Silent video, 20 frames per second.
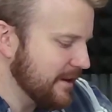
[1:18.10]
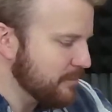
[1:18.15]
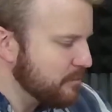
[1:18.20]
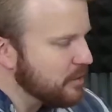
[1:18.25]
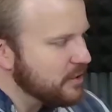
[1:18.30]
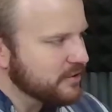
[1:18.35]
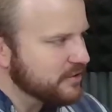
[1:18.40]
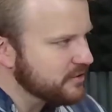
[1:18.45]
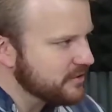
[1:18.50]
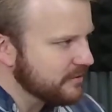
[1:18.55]

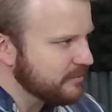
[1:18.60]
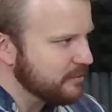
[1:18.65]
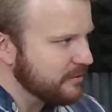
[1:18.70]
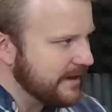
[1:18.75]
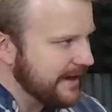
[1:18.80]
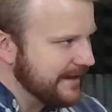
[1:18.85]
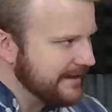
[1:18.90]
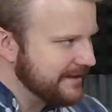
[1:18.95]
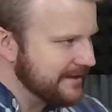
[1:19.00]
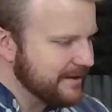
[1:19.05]
personal
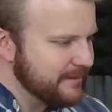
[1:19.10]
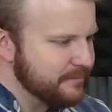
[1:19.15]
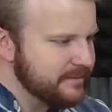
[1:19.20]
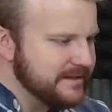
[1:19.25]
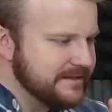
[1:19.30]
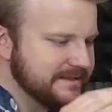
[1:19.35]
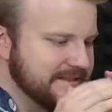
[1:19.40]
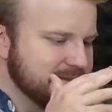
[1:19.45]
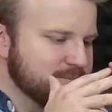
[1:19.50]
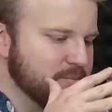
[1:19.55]
brand and their
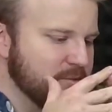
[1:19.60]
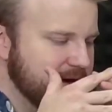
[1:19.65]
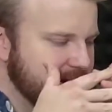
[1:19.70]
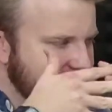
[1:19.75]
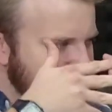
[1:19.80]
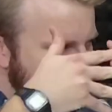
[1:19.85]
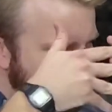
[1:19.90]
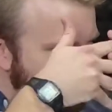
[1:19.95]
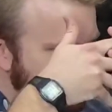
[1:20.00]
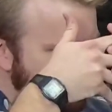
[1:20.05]
business
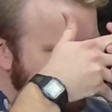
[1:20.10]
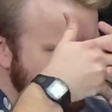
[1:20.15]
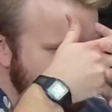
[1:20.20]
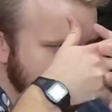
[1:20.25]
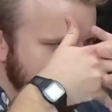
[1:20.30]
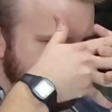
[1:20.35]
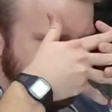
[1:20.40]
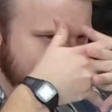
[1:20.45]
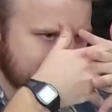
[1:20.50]
brand being...